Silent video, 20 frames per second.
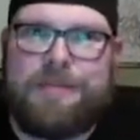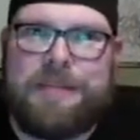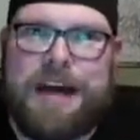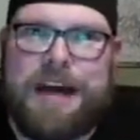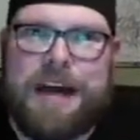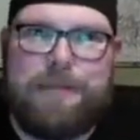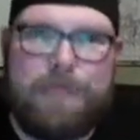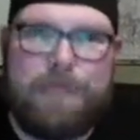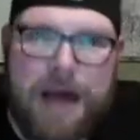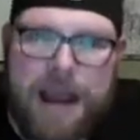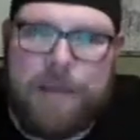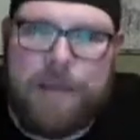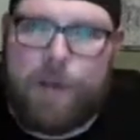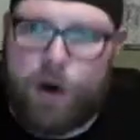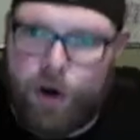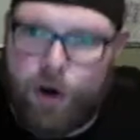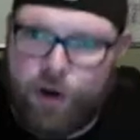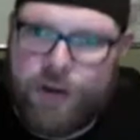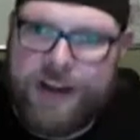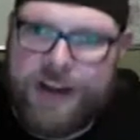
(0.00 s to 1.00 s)
I'm
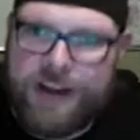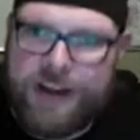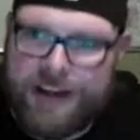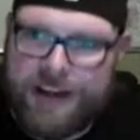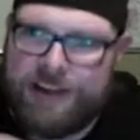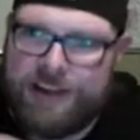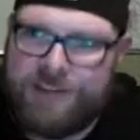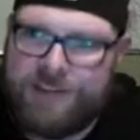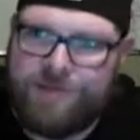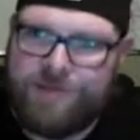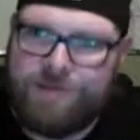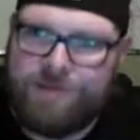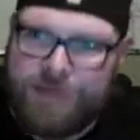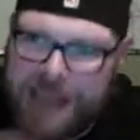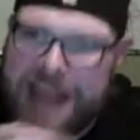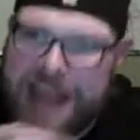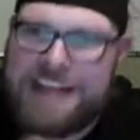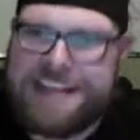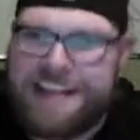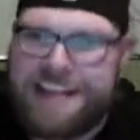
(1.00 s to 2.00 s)
earning
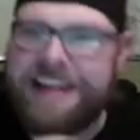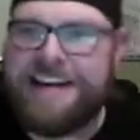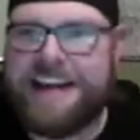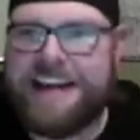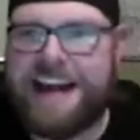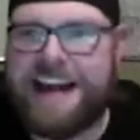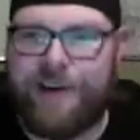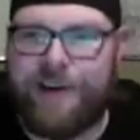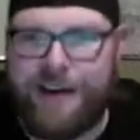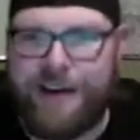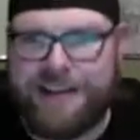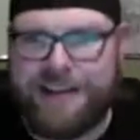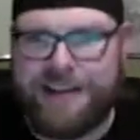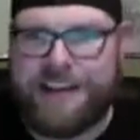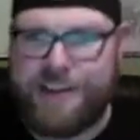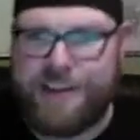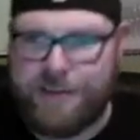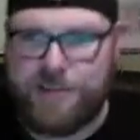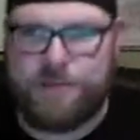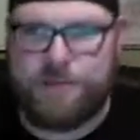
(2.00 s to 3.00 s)
BAT now as I
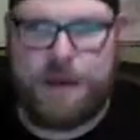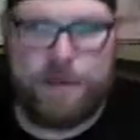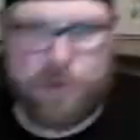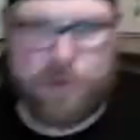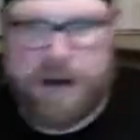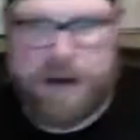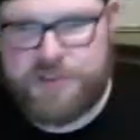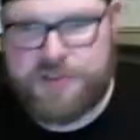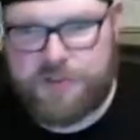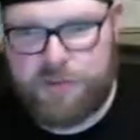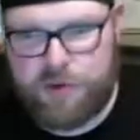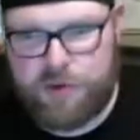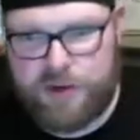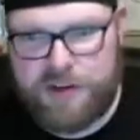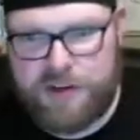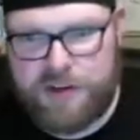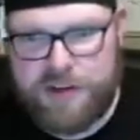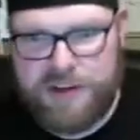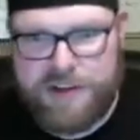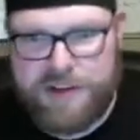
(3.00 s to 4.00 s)
use my browser more.
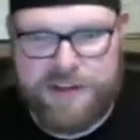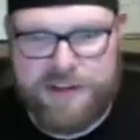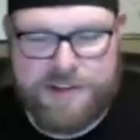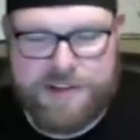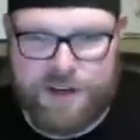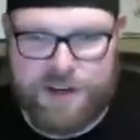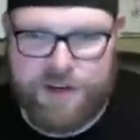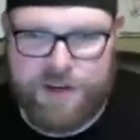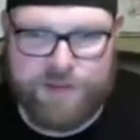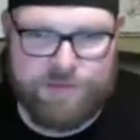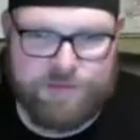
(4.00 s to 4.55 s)
So